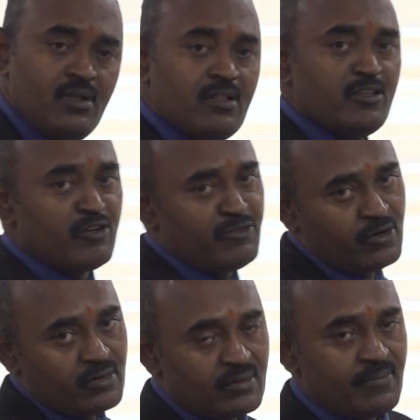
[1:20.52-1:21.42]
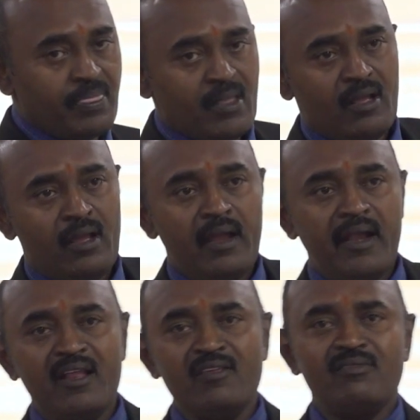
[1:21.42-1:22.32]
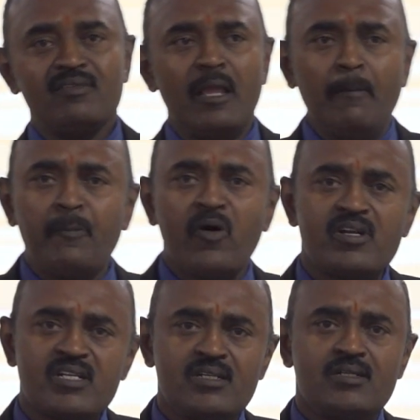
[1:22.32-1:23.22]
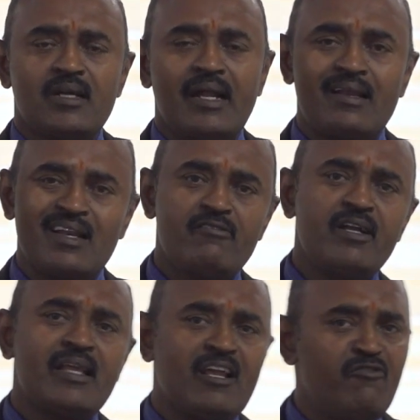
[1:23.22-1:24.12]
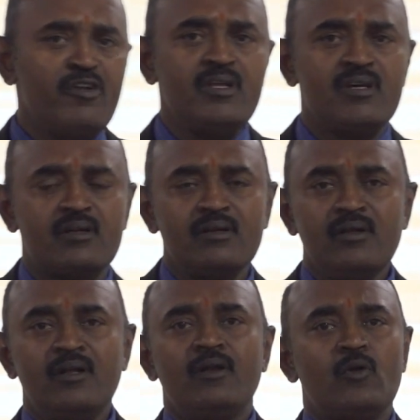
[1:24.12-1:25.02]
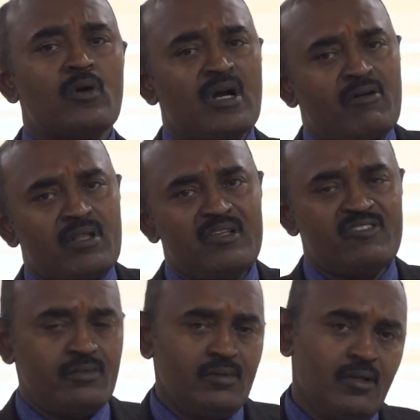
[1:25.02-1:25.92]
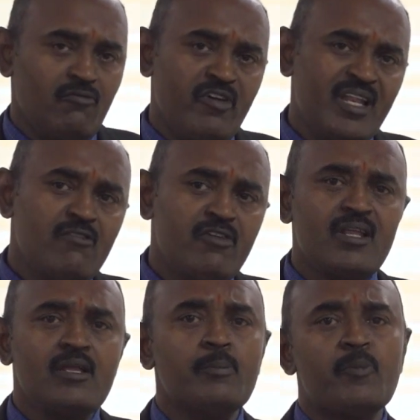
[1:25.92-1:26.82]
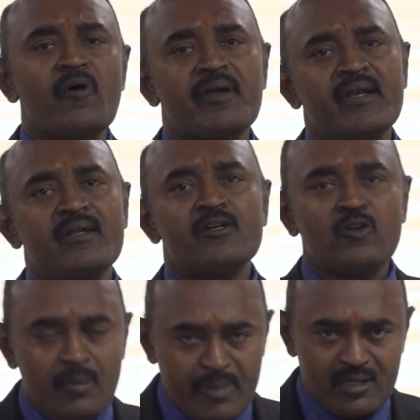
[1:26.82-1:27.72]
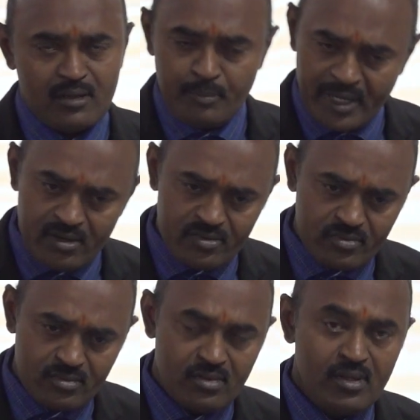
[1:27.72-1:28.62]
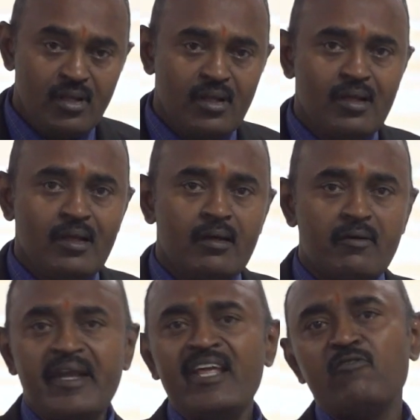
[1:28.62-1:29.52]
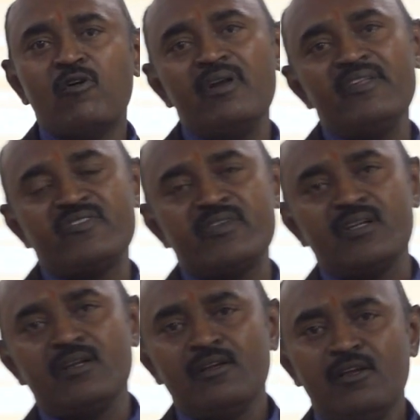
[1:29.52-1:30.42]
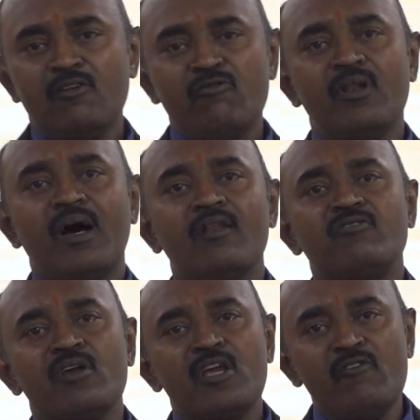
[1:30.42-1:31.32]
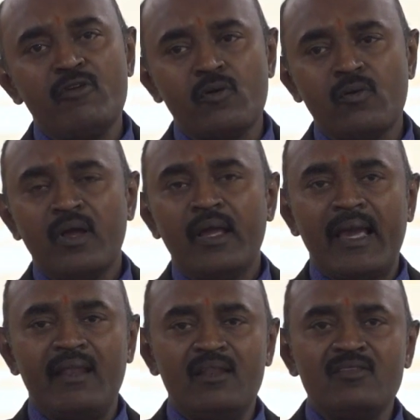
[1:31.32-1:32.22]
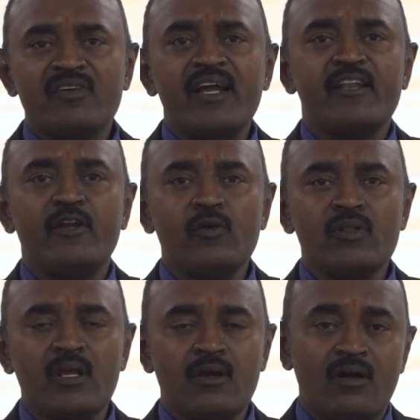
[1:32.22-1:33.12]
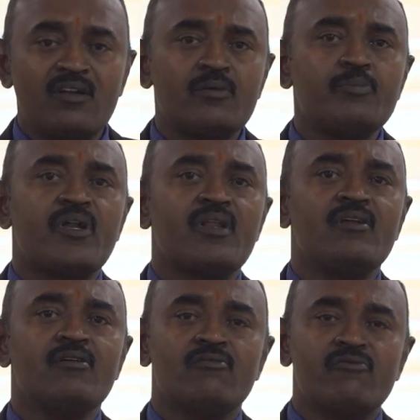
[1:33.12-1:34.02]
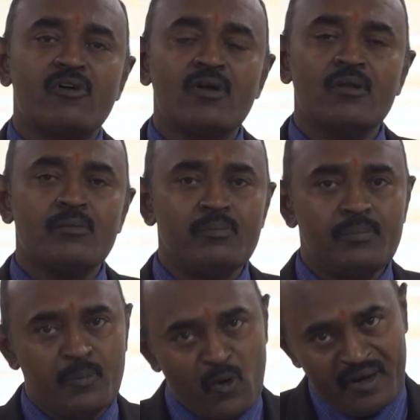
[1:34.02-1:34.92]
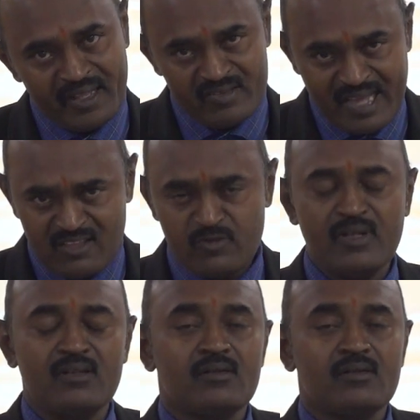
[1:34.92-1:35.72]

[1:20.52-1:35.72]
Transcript: Therefore, it is important and relevant every year to cover this very important topic, because reading world history will also give you an insight into the contemporary world politics as well.